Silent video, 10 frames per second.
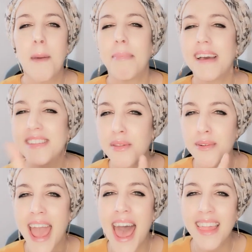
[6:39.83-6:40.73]
Because the
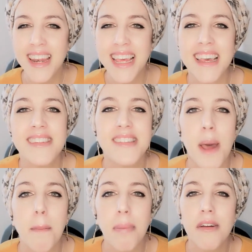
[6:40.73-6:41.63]
reality is
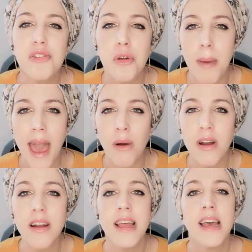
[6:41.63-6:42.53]
that personal
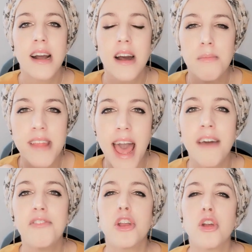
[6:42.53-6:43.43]
power comes
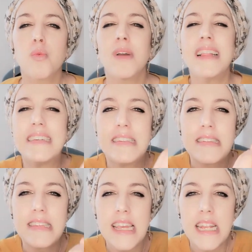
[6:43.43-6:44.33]
after you're really
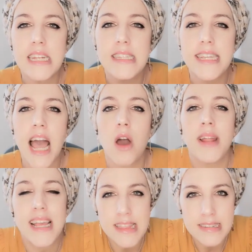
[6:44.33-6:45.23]
seated
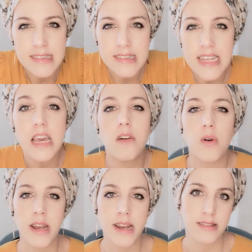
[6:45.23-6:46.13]
down in the seat of
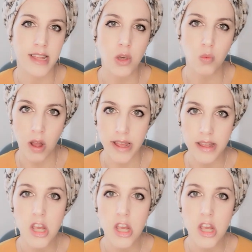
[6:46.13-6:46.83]
what it is that you want.